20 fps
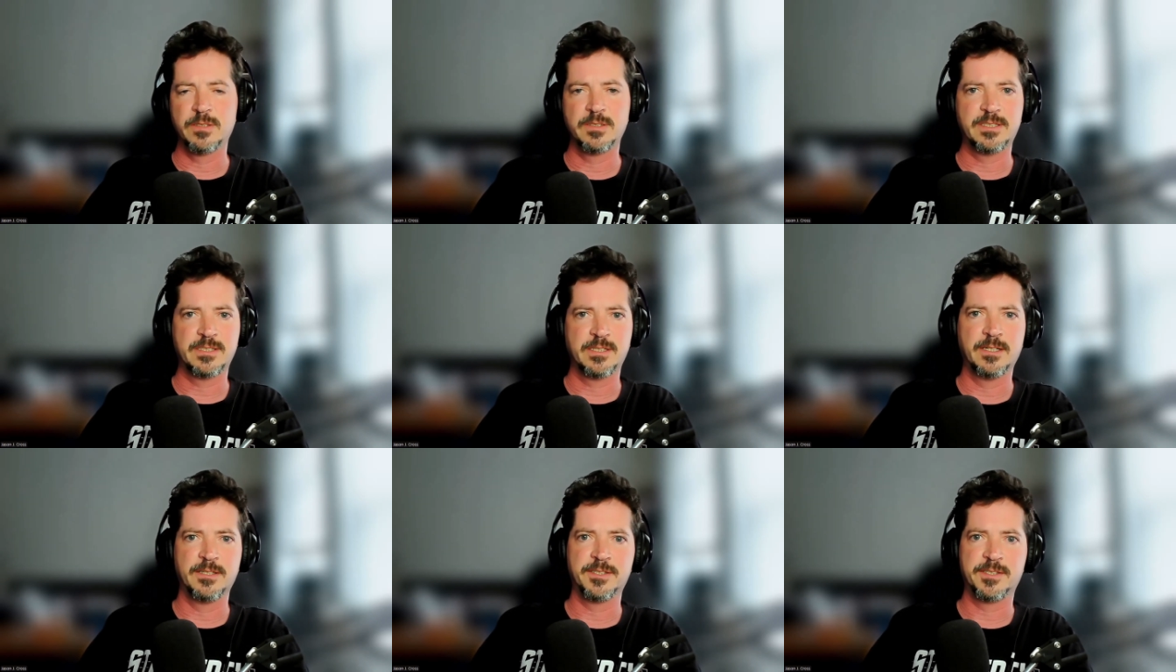
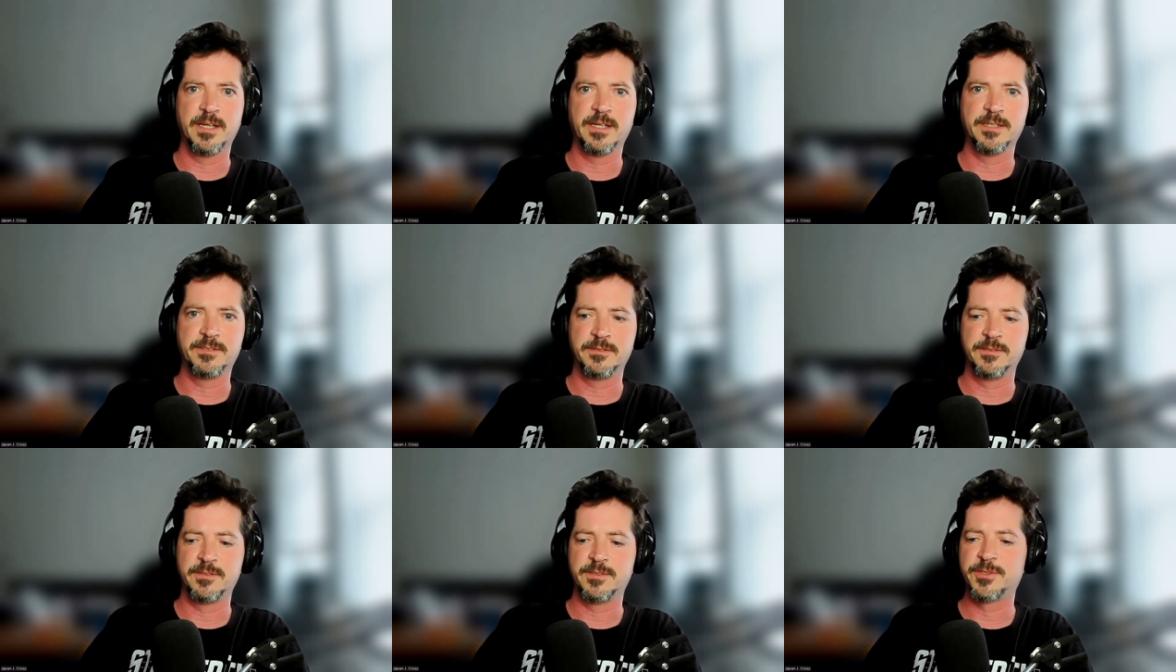says
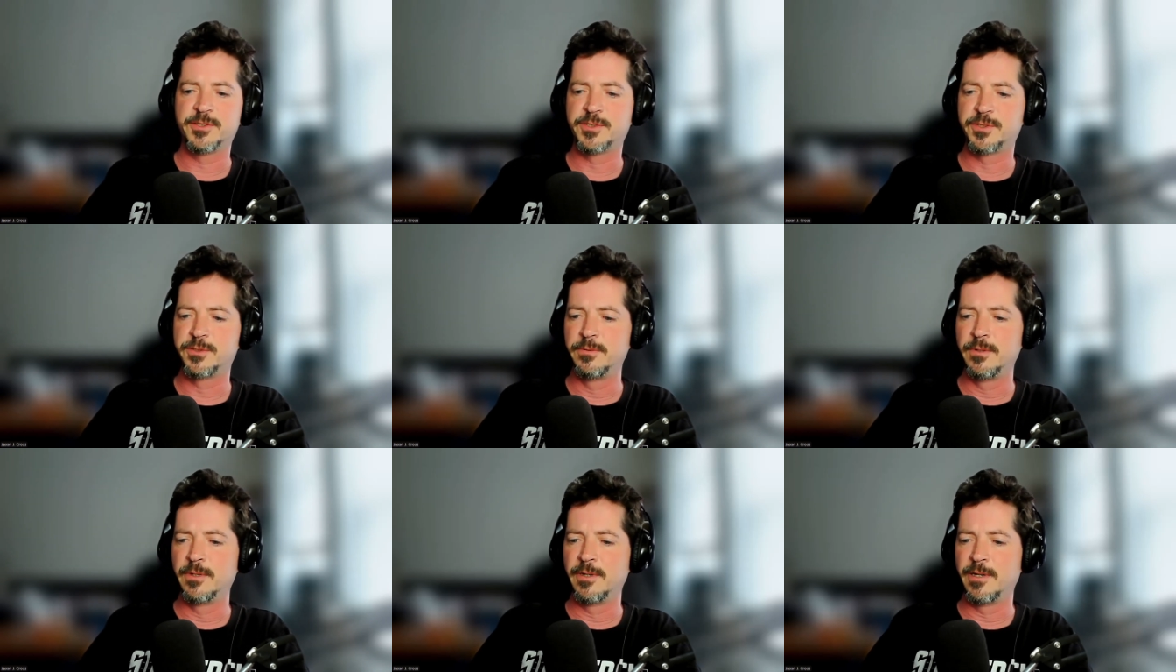that
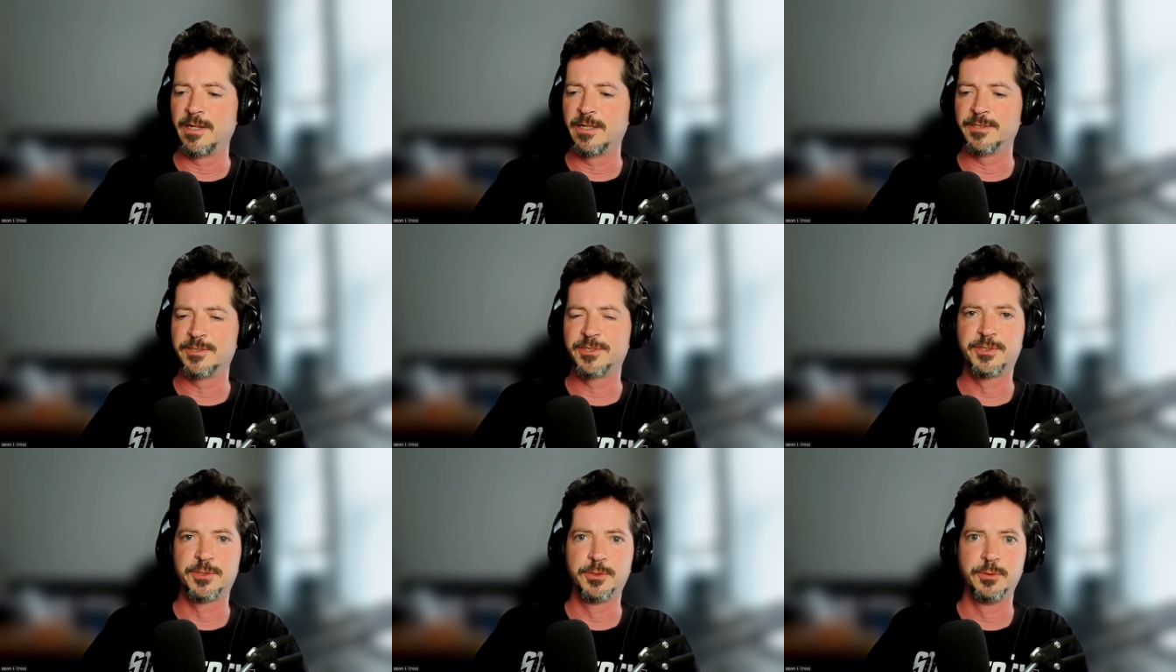
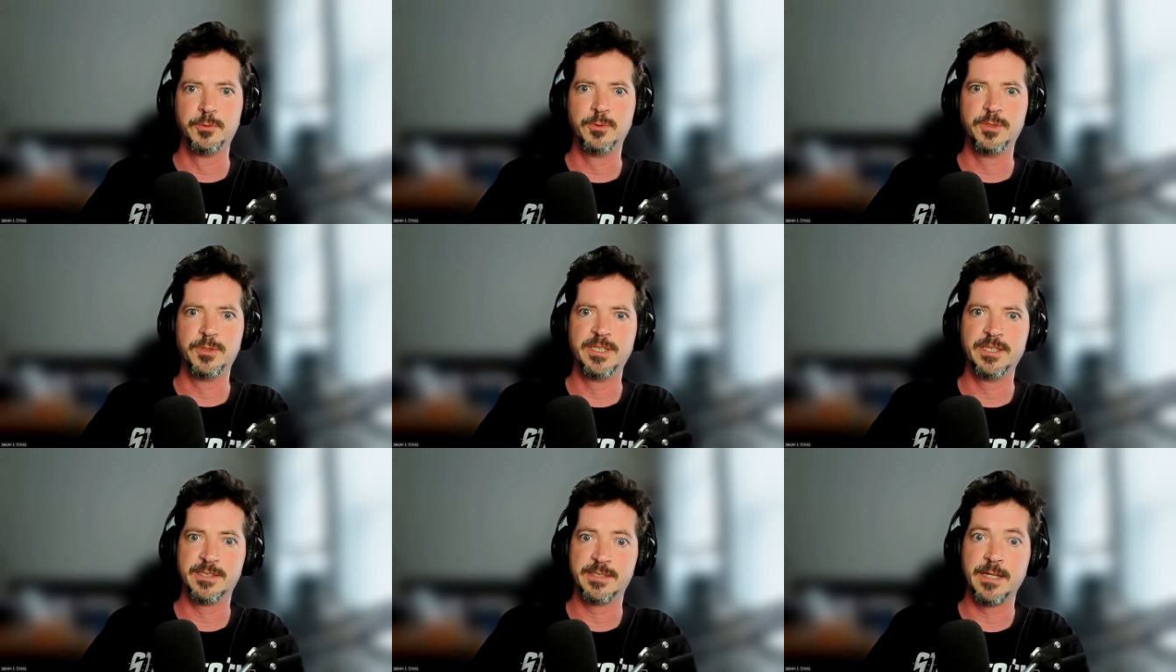
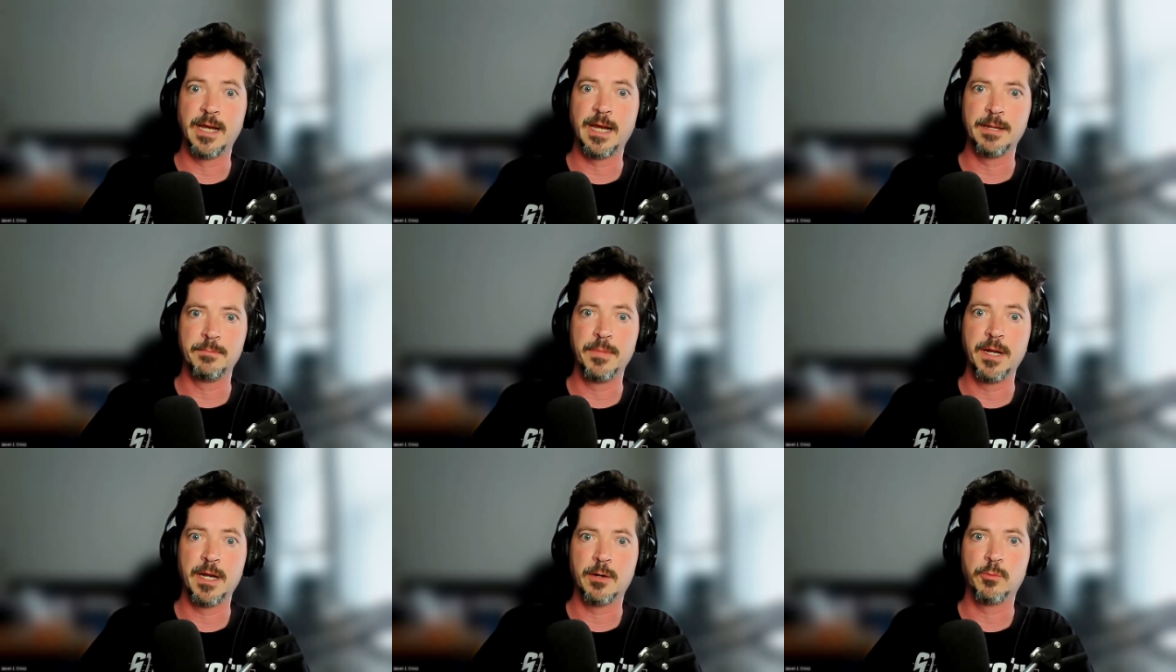soon his
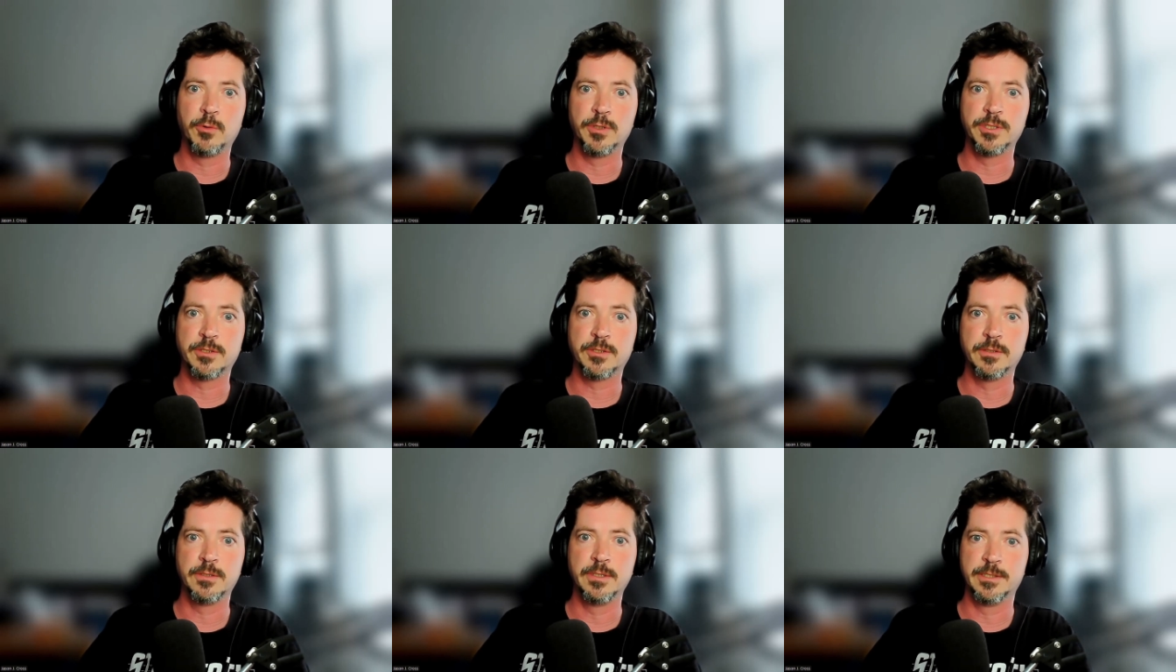nightmare
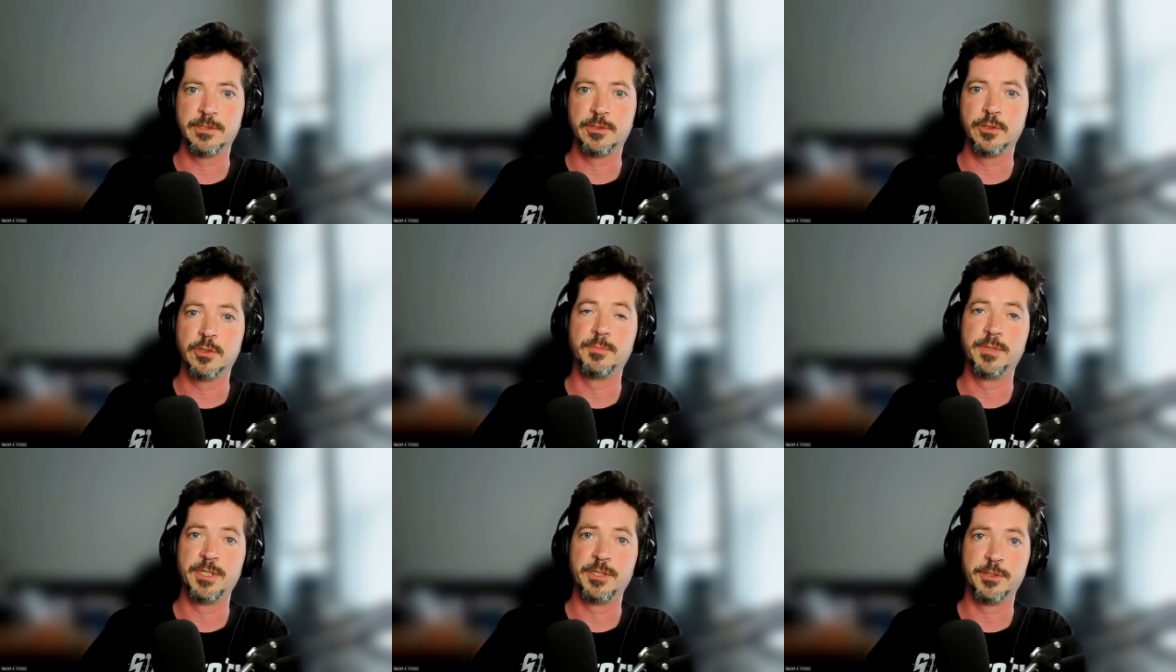is
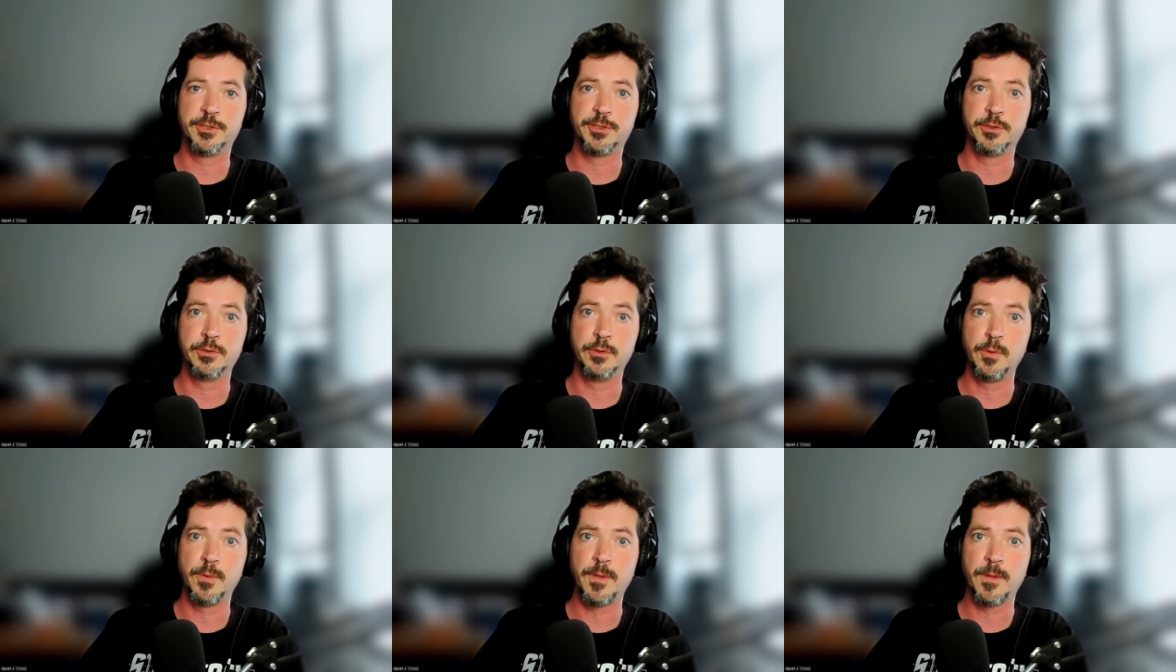going to be the
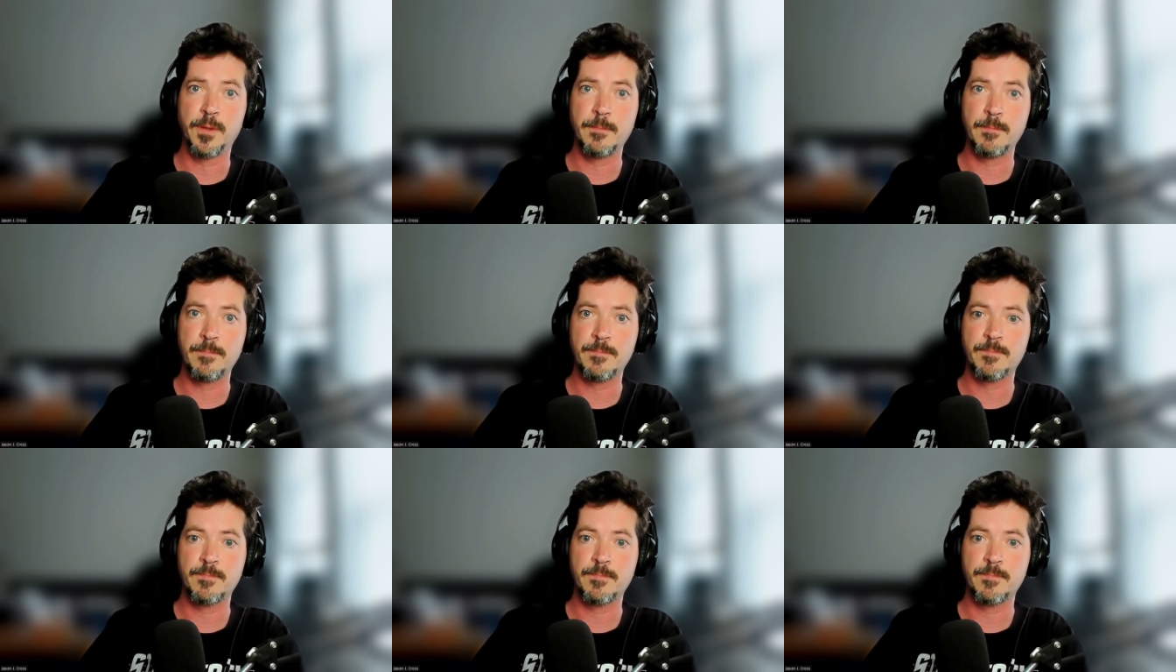truth.